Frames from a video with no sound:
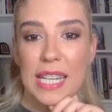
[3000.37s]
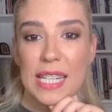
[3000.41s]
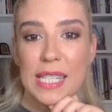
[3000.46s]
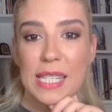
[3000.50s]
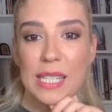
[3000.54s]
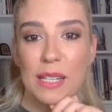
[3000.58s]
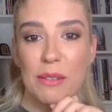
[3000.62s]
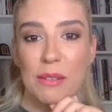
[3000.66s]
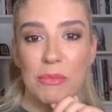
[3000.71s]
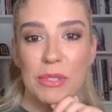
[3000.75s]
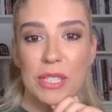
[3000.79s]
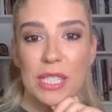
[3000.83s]

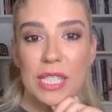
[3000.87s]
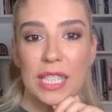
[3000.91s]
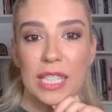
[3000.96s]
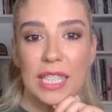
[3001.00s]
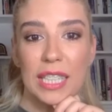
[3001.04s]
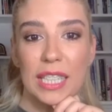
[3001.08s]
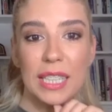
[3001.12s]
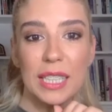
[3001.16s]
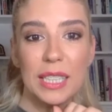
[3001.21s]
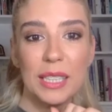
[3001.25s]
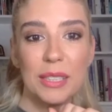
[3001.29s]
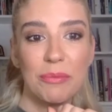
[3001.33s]

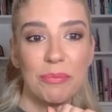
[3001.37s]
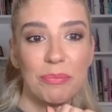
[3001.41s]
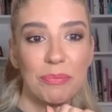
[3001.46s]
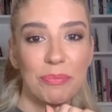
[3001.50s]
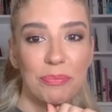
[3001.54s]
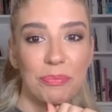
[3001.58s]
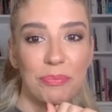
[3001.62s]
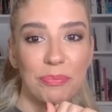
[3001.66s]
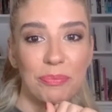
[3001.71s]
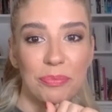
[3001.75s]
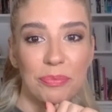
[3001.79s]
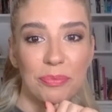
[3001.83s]
something,
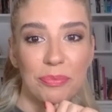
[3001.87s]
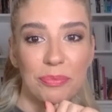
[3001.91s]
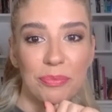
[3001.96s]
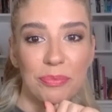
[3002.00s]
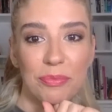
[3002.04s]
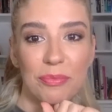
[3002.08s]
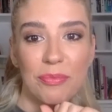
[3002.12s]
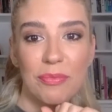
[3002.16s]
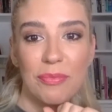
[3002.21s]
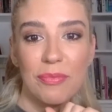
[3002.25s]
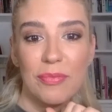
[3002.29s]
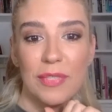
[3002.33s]

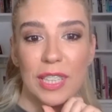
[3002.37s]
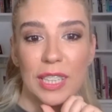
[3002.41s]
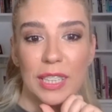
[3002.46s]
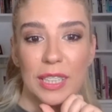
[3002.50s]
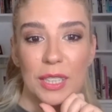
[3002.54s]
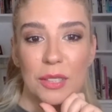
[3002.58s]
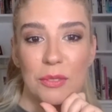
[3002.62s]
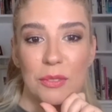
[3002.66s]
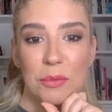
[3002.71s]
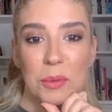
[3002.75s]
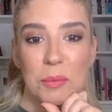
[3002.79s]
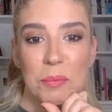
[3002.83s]

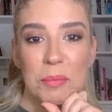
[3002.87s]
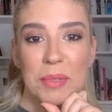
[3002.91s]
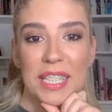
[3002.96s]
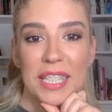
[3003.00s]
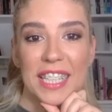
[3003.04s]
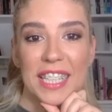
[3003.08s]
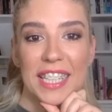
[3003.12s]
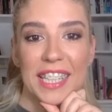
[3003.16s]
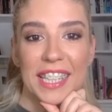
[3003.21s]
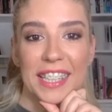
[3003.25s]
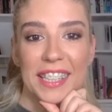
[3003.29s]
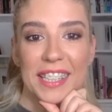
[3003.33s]
that would be
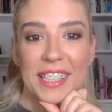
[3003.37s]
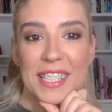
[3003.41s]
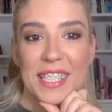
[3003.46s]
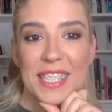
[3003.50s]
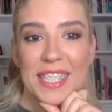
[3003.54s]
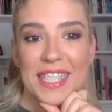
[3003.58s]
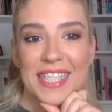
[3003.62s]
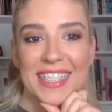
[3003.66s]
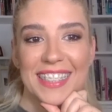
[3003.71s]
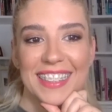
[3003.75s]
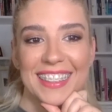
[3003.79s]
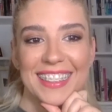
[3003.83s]
nice.